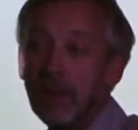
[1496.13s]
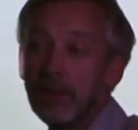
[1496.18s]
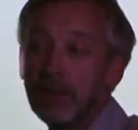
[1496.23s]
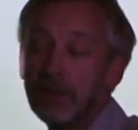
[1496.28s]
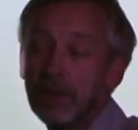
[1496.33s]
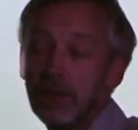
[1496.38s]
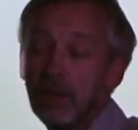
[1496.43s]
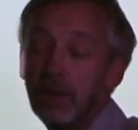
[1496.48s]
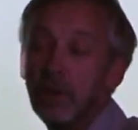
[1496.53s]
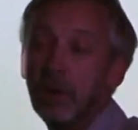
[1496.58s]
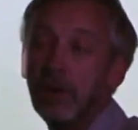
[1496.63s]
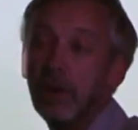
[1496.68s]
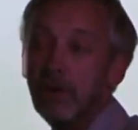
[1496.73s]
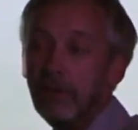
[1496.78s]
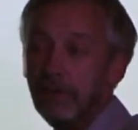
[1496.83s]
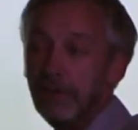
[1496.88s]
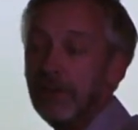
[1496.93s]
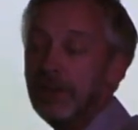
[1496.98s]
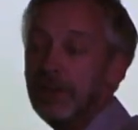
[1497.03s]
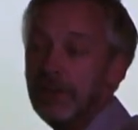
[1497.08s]
So
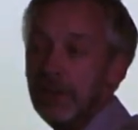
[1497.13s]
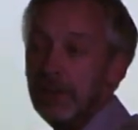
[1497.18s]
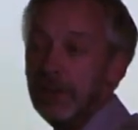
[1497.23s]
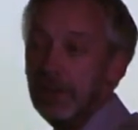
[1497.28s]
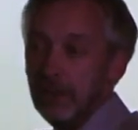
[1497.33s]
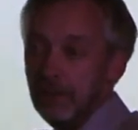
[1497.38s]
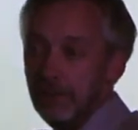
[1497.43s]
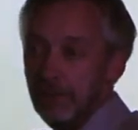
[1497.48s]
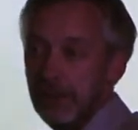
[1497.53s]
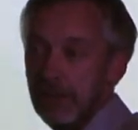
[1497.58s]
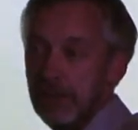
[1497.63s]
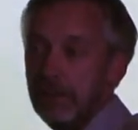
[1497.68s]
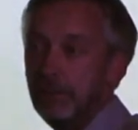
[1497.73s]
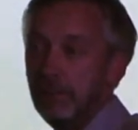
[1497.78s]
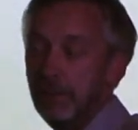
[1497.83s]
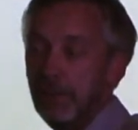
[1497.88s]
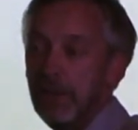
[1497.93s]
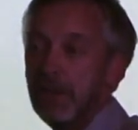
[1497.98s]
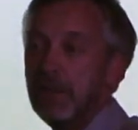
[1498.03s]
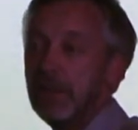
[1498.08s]
of the
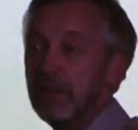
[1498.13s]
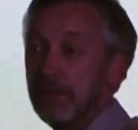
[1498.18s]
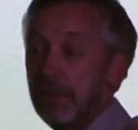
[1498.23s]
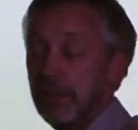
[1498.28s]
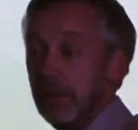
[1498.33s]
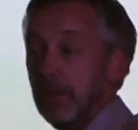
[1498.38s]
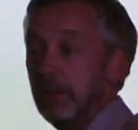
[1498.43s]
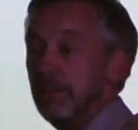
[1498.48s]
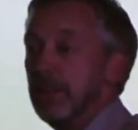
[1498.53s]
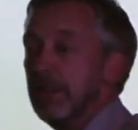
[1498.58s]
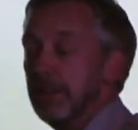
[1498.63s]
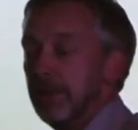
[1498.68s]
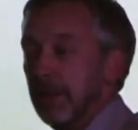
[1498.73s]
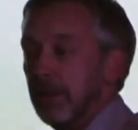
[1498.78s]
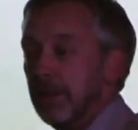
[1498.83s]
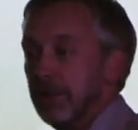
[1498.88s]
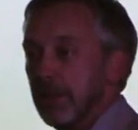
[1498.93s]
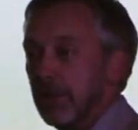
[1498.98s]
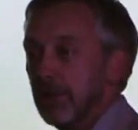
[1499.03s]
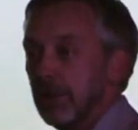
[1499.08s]
brains that come into
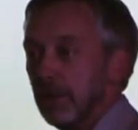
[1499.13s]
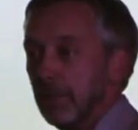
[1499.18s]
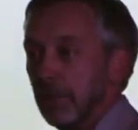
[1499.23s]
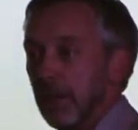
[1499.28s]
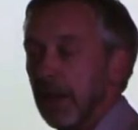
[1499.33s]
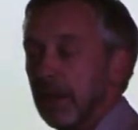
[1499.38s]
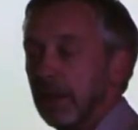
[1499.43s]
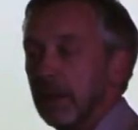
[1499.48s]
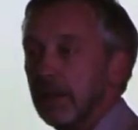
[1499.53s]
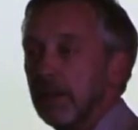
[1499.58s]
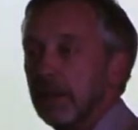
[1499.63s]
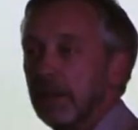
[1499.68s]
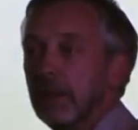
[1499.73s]
our tissue bank,